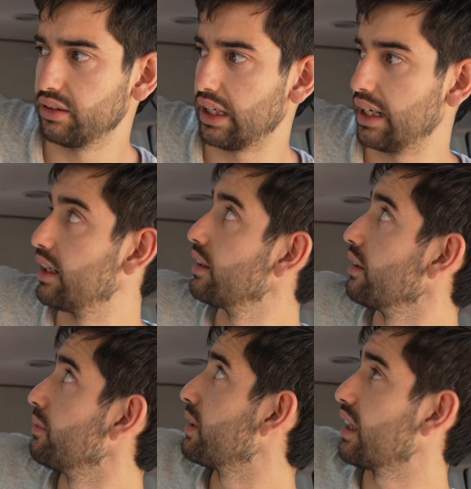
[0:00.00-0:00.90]
uh,
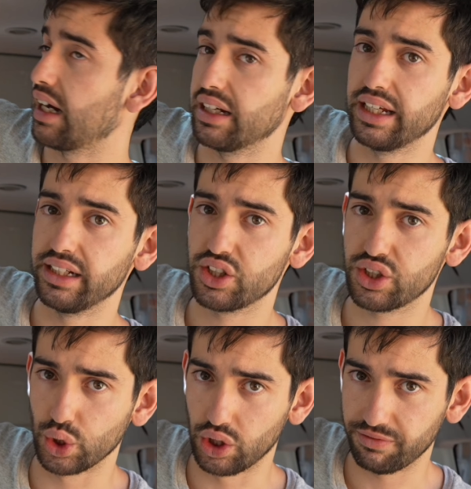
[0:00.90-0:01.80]
the, the cut
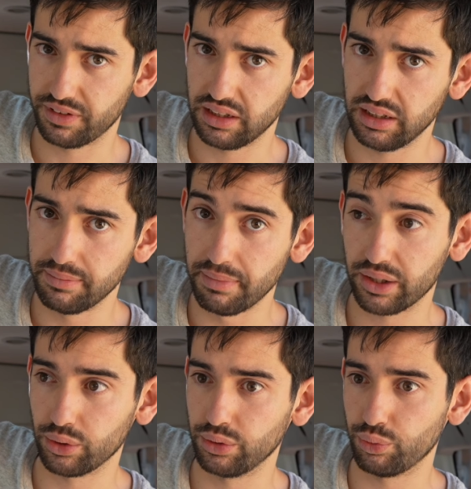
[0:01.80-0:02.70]
edge of the
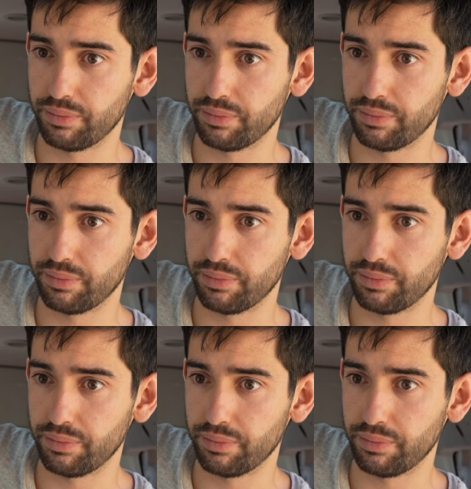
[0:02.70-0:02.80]
metal,